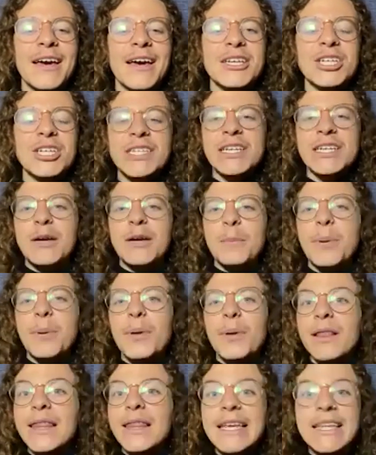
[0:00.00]
just a
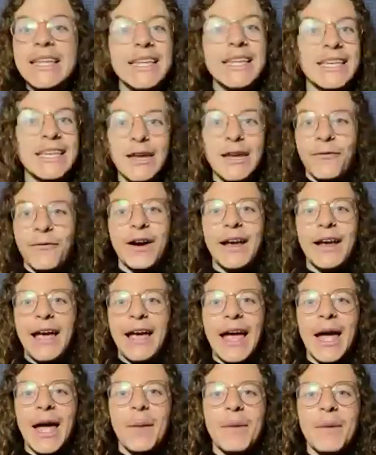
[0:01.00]
completely different
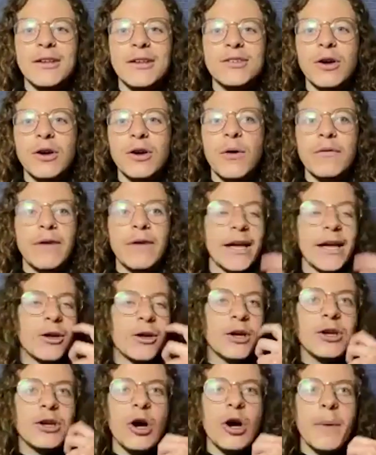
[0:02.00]
game. And so if I
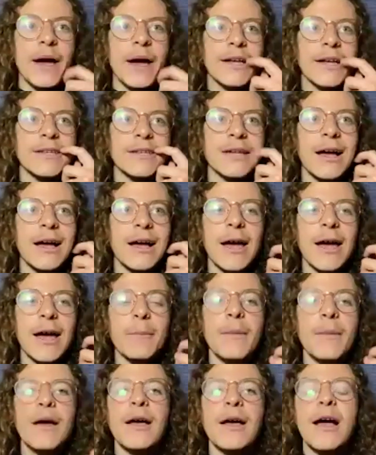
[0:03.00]
could go back in
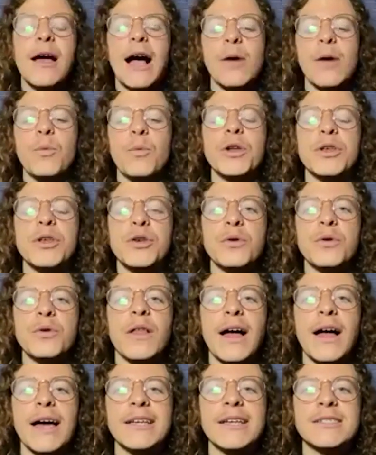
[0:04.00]
time, I would have
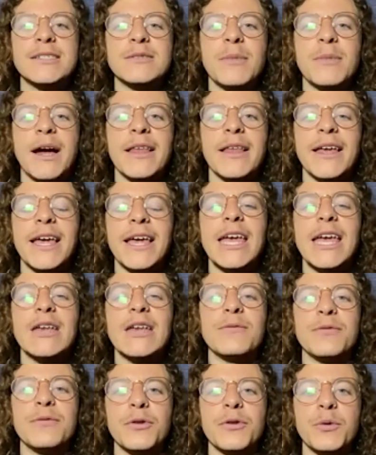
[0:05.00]
utilized my like
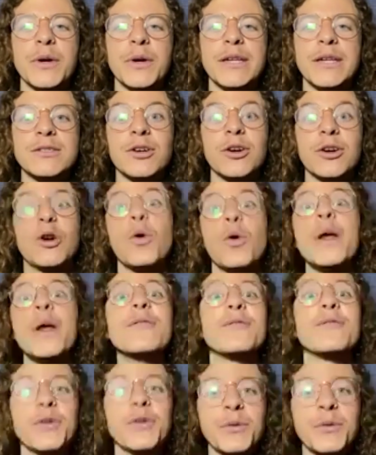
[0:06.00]
influence or
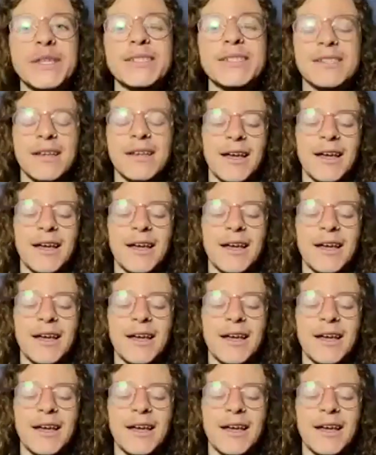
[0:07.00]
Quinfluence